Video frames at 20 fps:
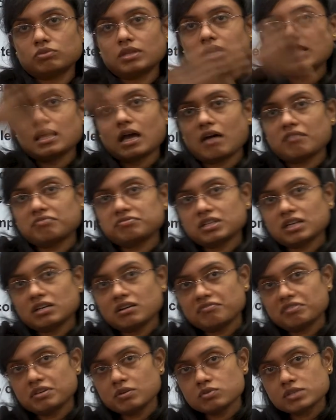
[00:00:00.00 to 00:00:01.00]
Then after a
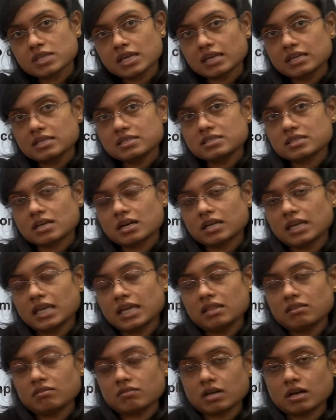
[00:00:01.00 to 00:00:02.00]
few seconds,
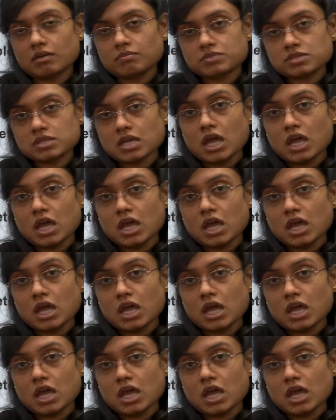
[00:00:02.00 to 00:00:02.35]
again comes.